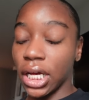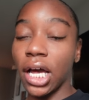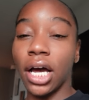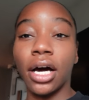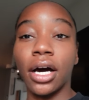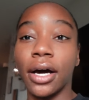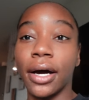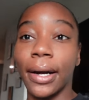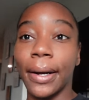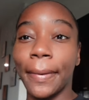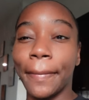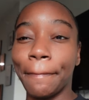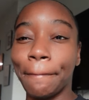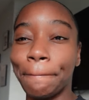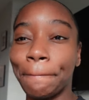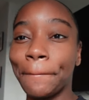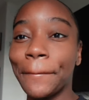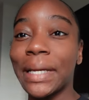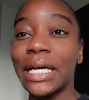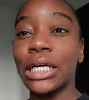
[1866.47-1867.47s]
Um,
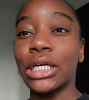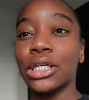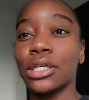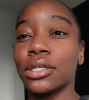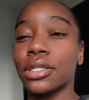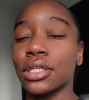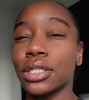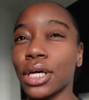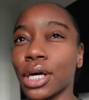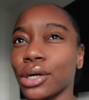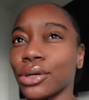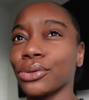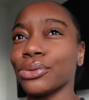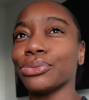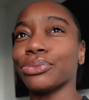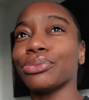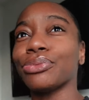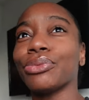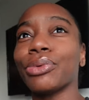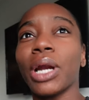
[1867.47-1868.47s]
so
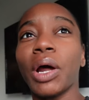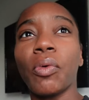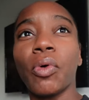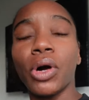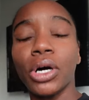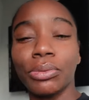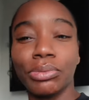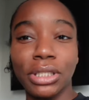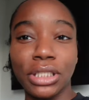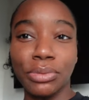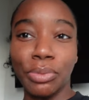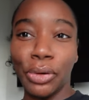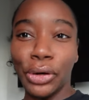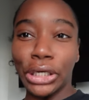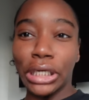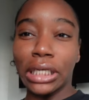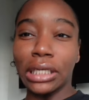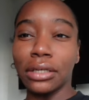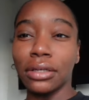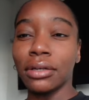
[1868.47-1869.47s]
when I woke up this
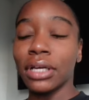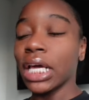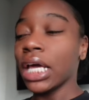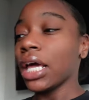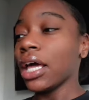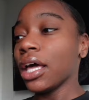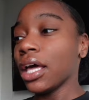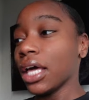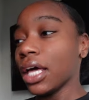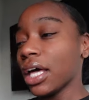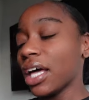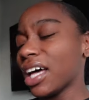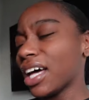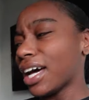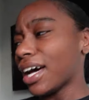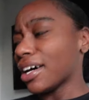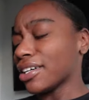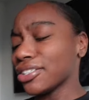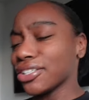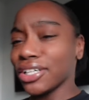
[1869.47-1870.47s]
morning,
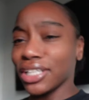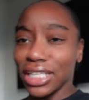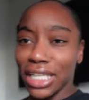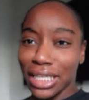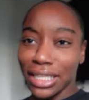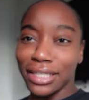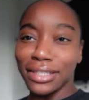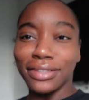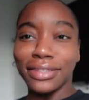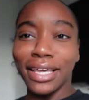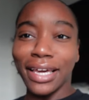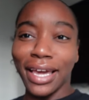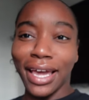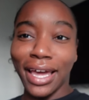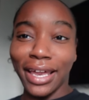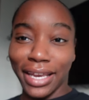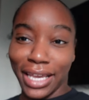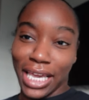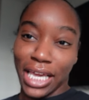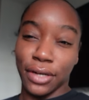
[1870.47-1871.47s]
I saw that they
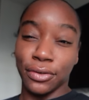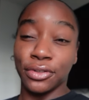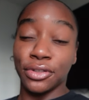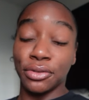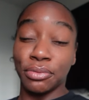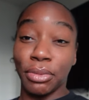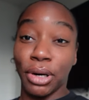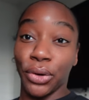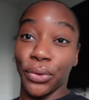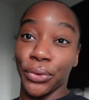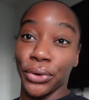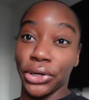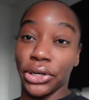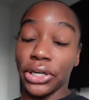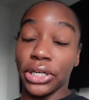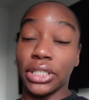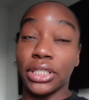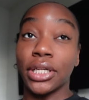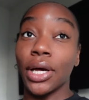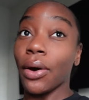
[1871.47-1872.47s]
had canceled my
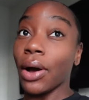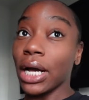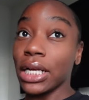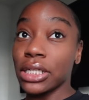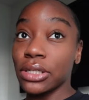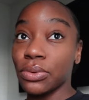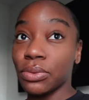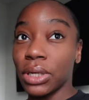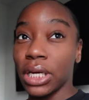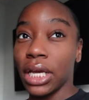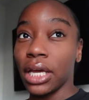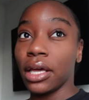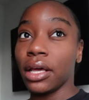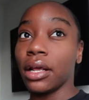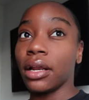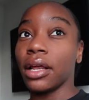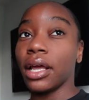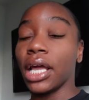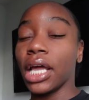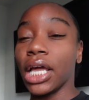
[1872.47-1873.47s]
order, so I just went
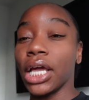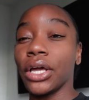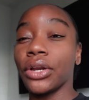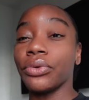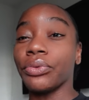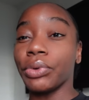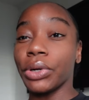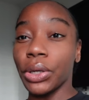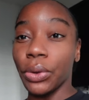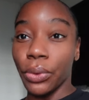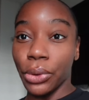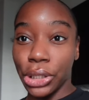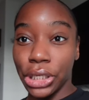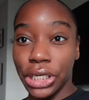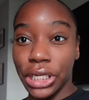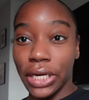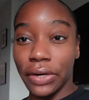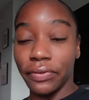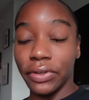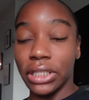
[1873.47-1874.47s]
ahead and reordered
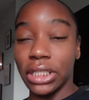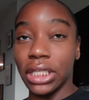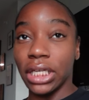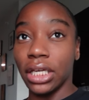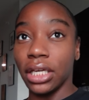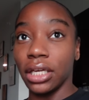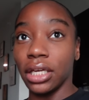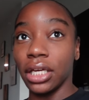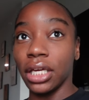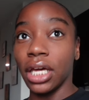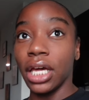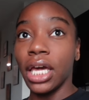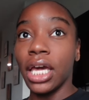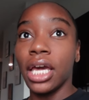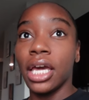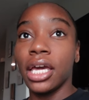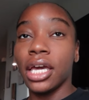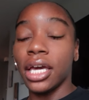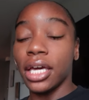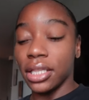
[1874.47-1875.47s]
everything
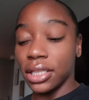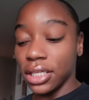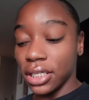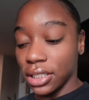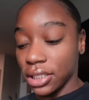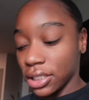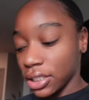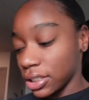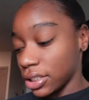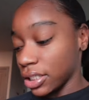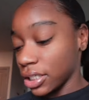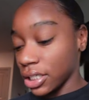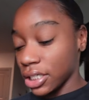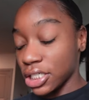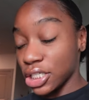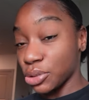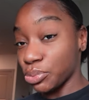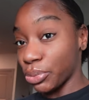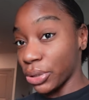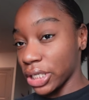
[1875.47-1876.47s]
and then did the
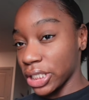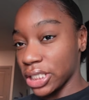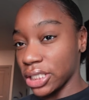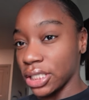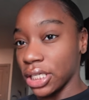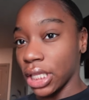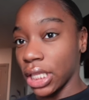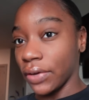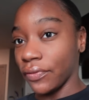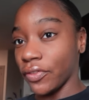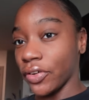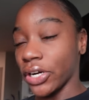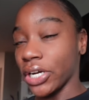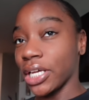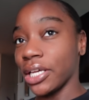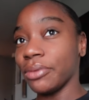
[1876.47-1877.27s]
express delivery